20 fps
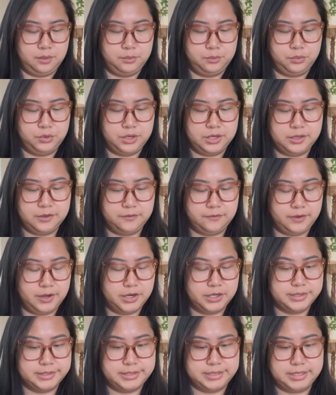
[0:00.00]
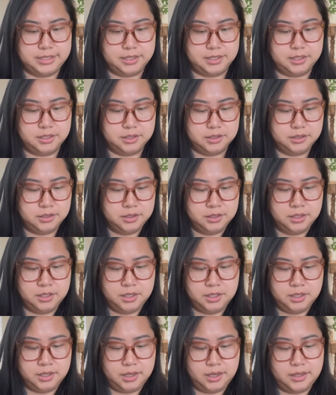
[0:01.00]
Pretty fair deal.
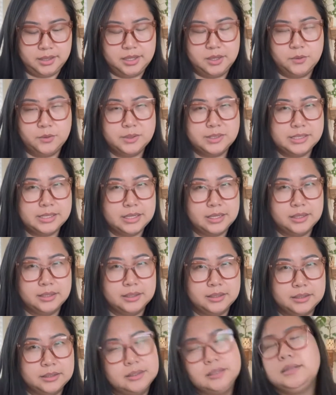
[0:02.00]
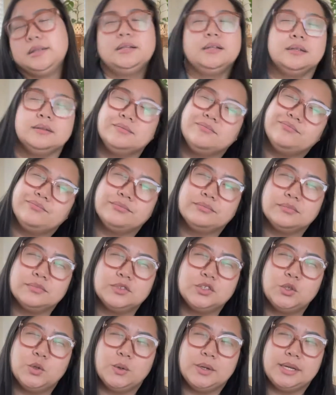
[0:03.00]
I think it was like,
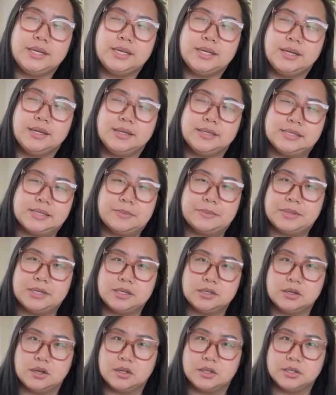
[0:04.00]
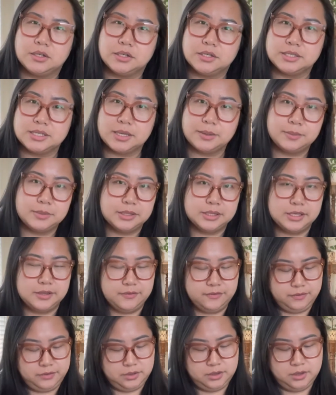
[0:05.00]
$20-something, I believe.
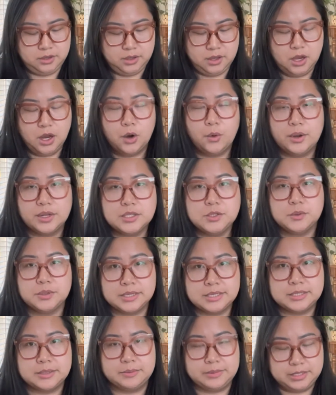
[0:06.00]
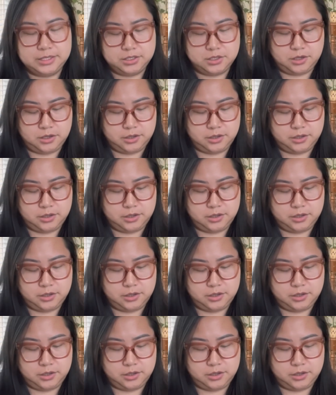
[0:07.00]
Around $20-something.